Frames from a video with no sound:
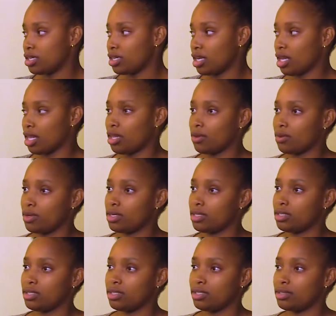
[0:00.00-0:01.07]
another one
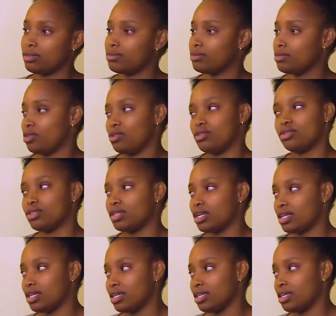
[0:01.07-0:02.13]
not
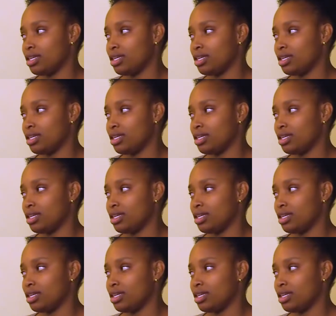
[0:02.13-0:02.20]
really.